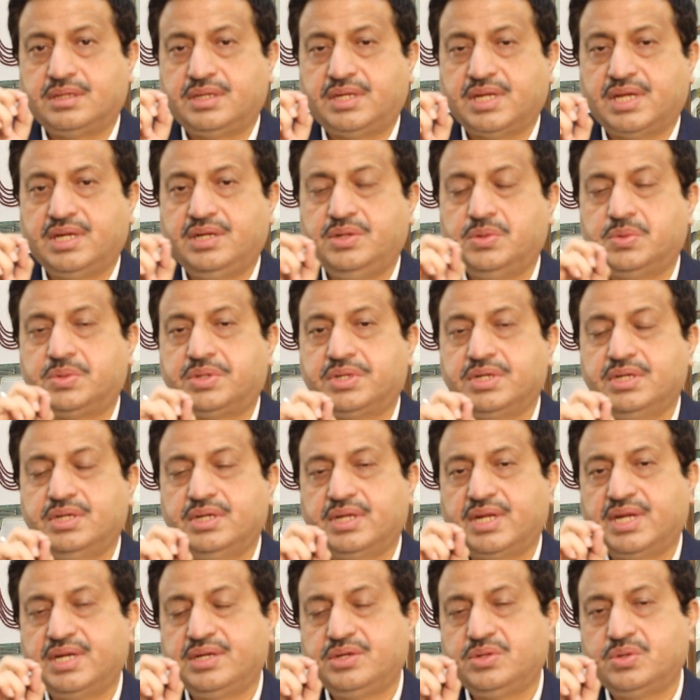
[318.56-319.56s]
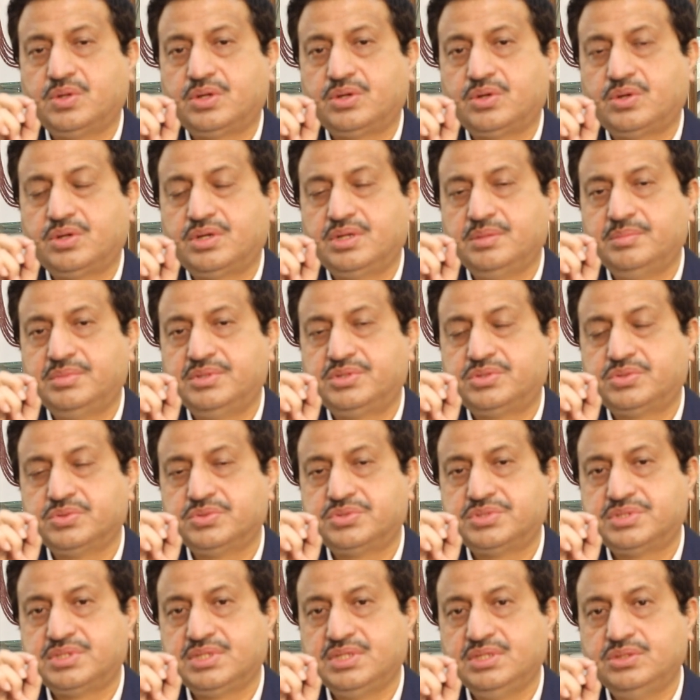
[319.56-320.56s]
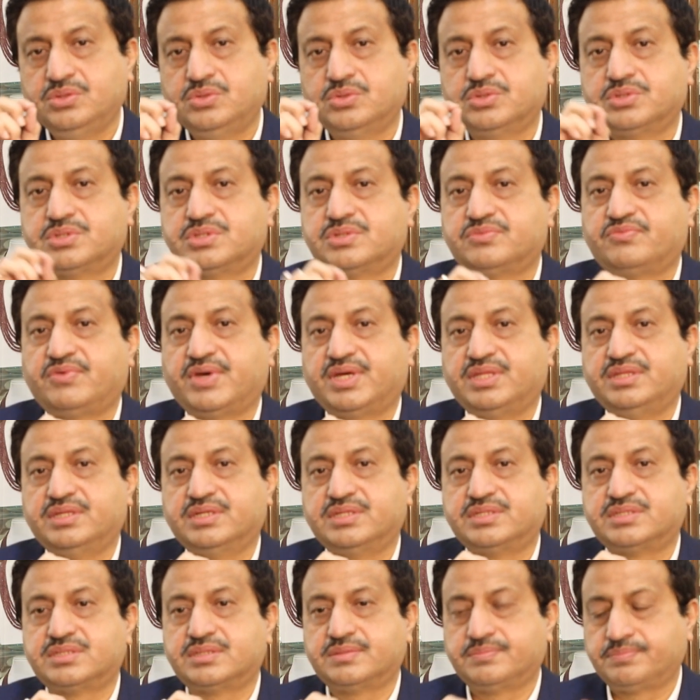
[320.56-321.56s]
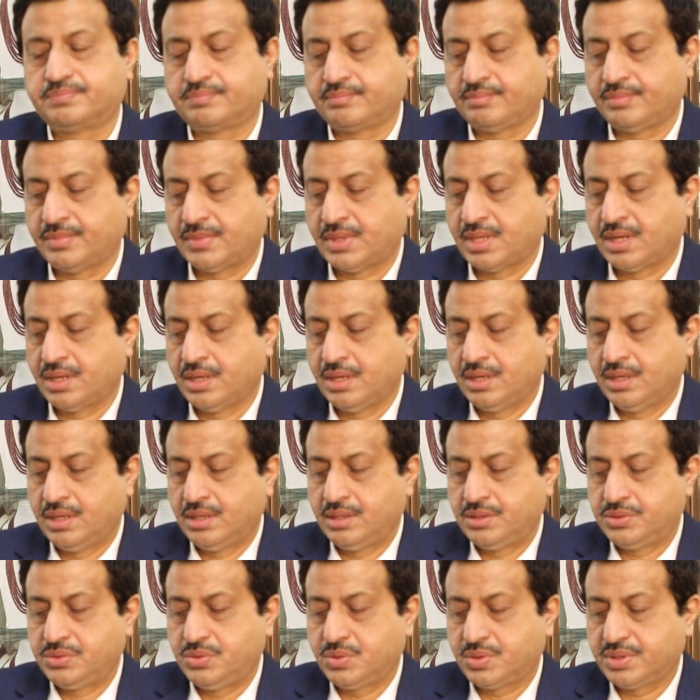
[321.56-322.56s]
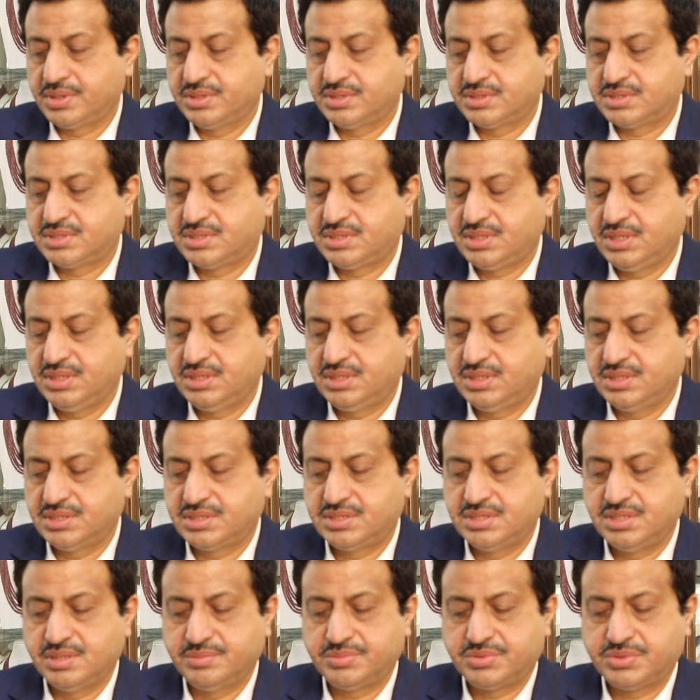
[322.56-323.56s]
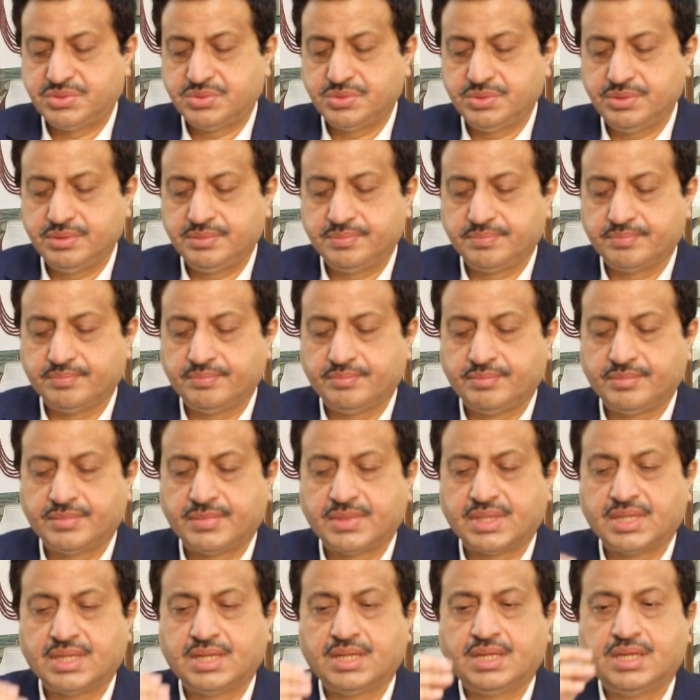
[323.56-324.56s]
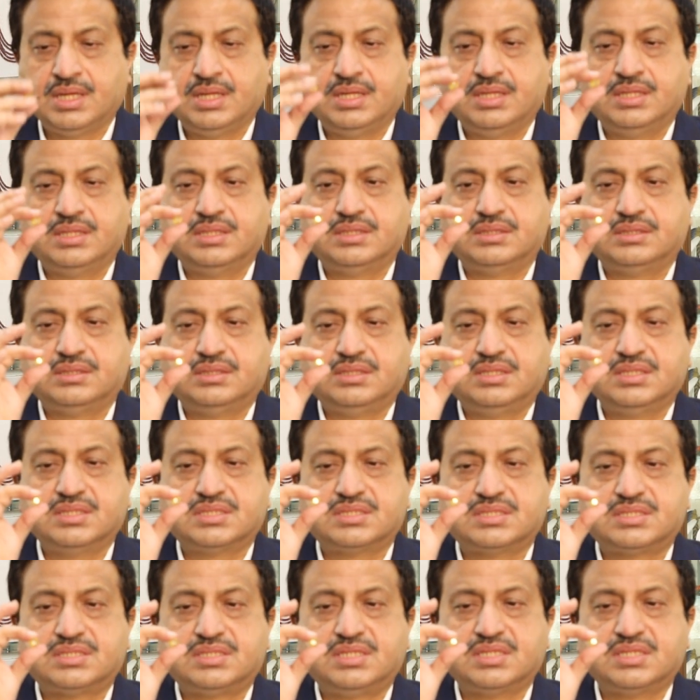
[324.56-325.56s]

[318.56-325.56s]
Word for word: diluted and you are not able to see those feathers. You can see this gemstone. This